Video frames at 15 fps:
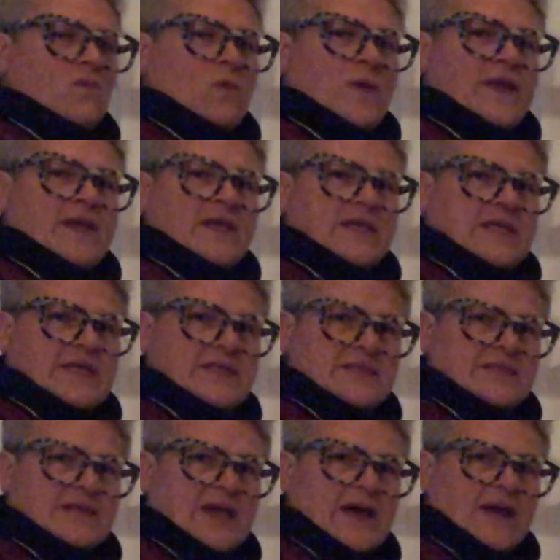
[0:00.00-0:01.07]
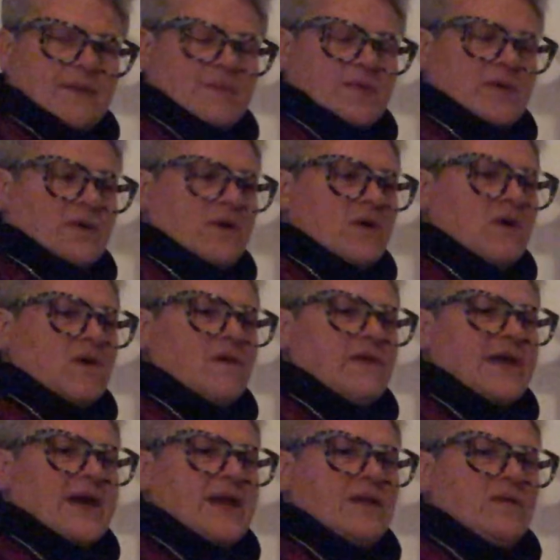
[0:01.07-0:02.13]
when it heats up, all
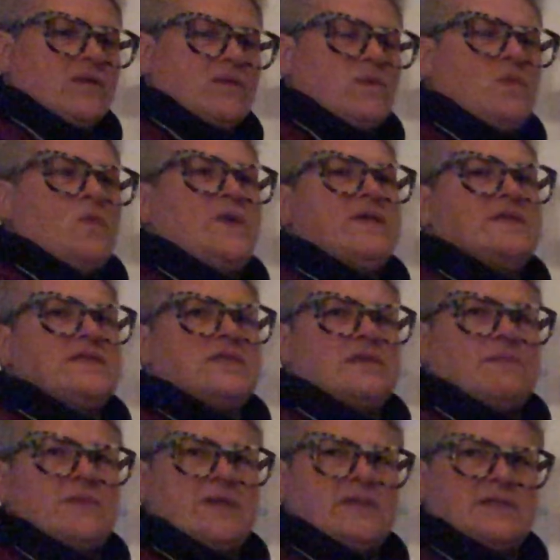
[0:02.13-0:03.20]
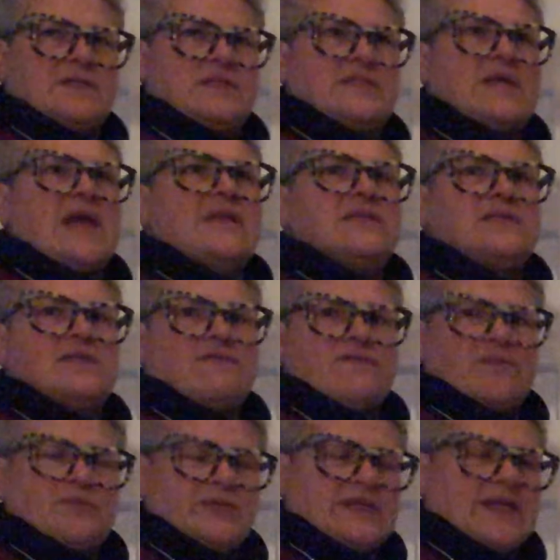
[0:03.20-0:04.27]
that wisdom and sense of
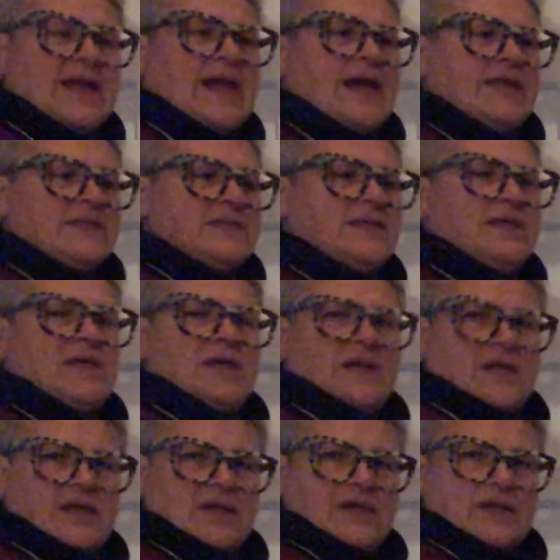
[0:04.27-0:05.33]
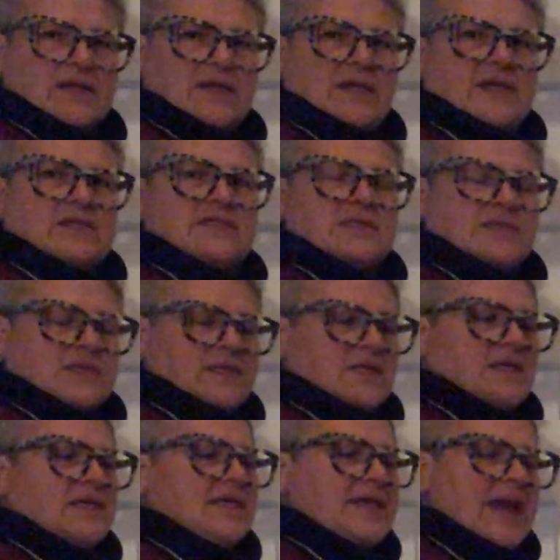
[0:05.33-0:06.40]
the plant gets
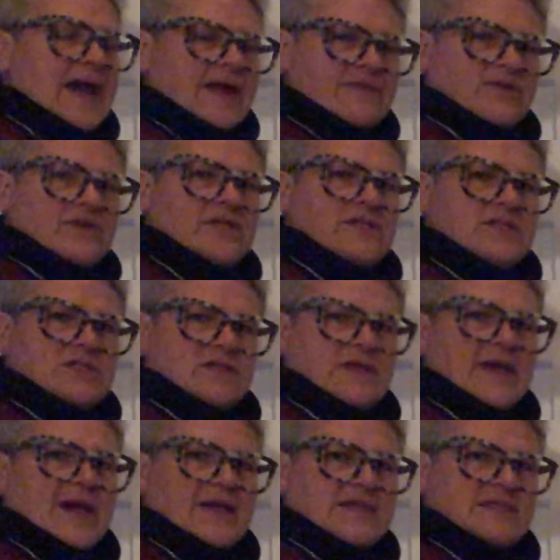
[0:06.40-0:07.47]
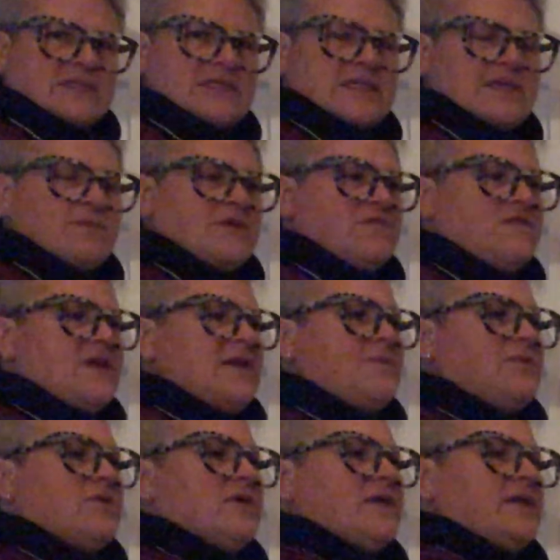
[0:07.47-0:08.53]
gathered into that steam and
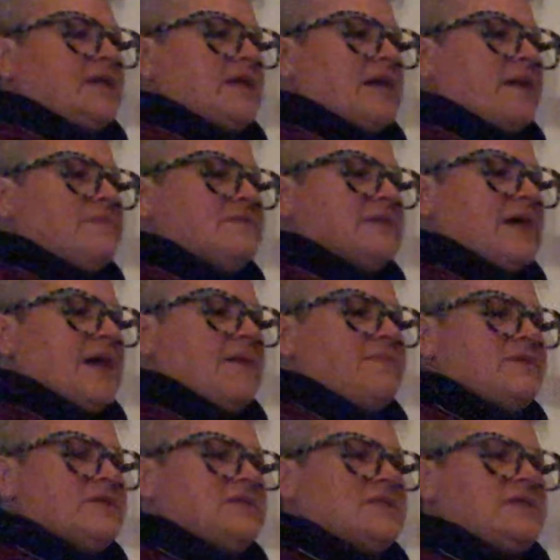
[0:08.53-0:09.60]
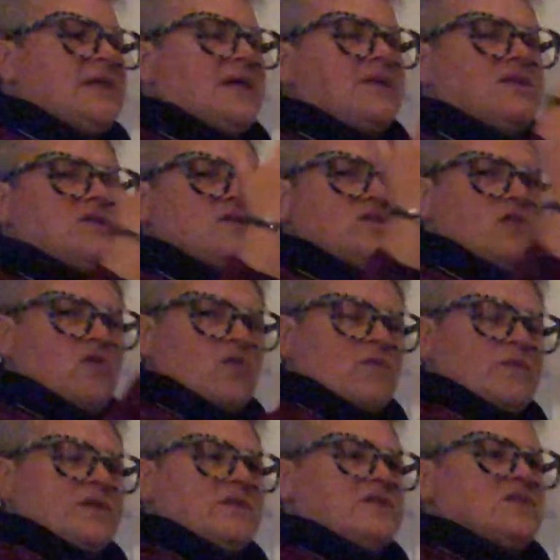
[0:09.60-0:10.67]
vapor, and it comes up into the onion
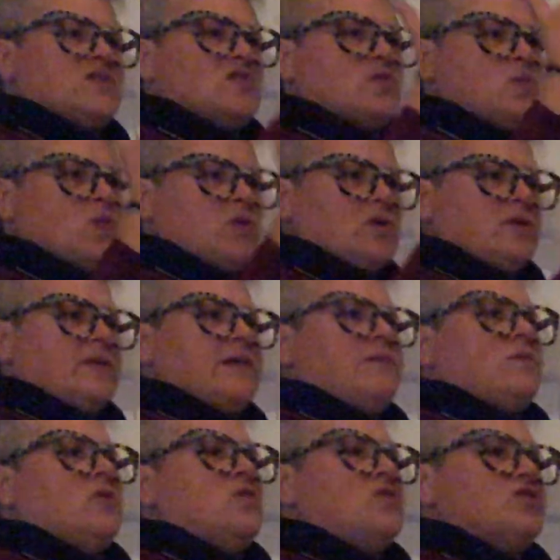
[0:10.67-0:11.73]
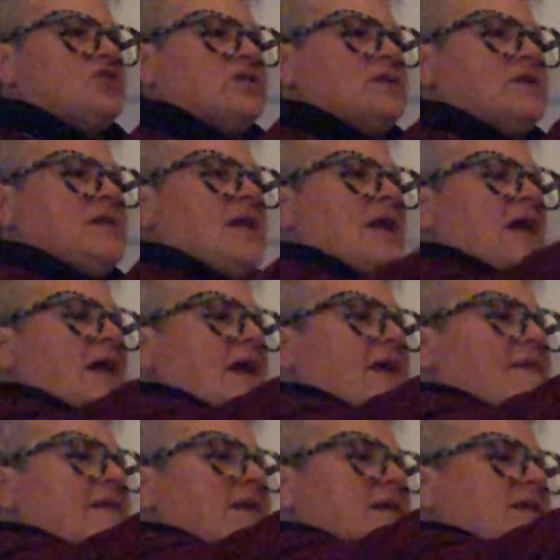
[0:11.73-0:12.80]
dome in a swirling motion,
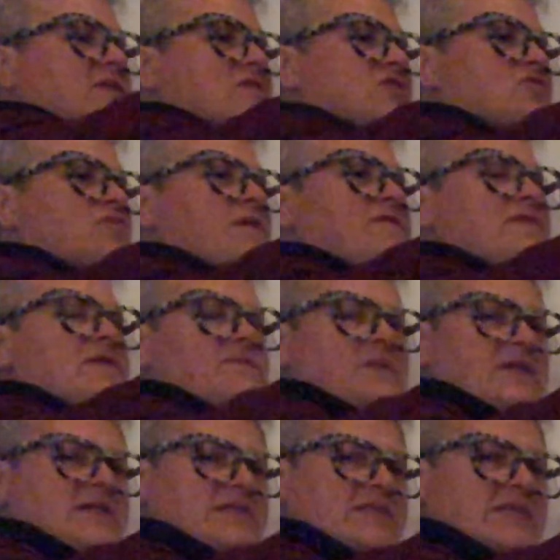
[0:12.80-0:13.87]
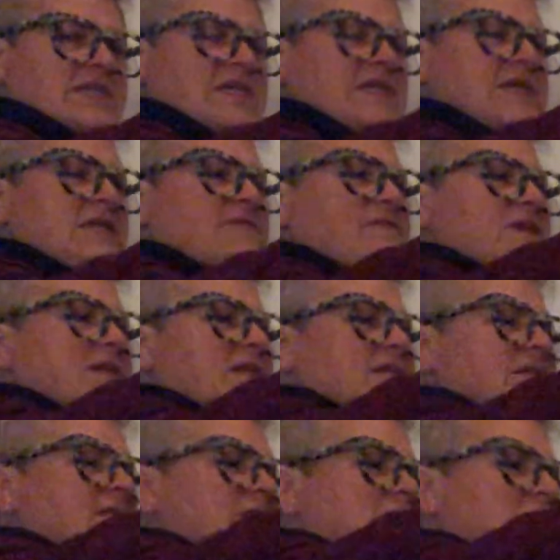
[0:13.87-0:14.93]
and then it gets driven because of the heat of it
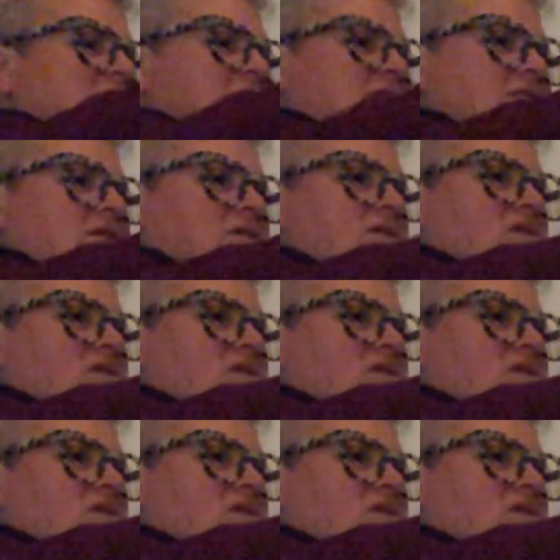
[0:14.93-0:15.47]
into this